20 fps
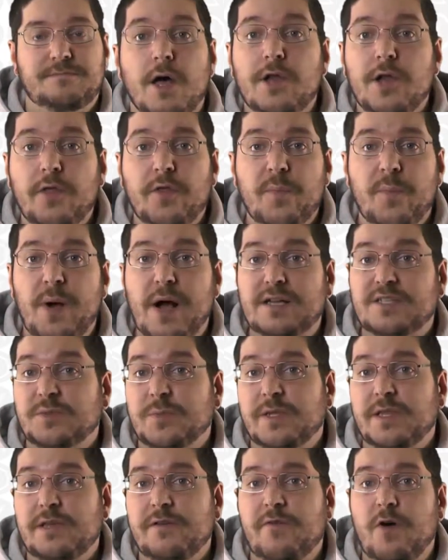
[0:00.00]
Another box
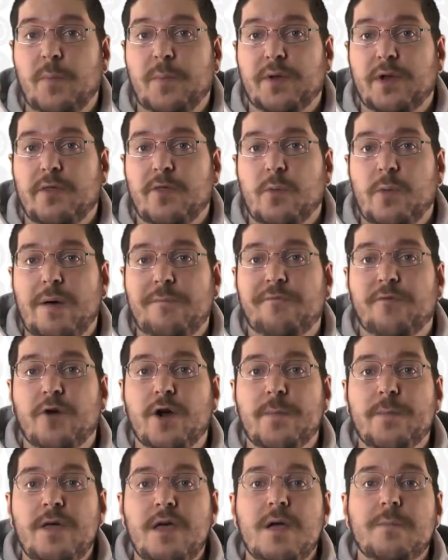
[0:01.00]
we leave open on the web
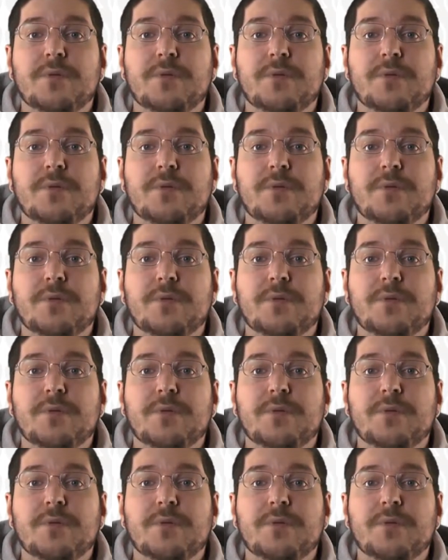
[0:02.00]
form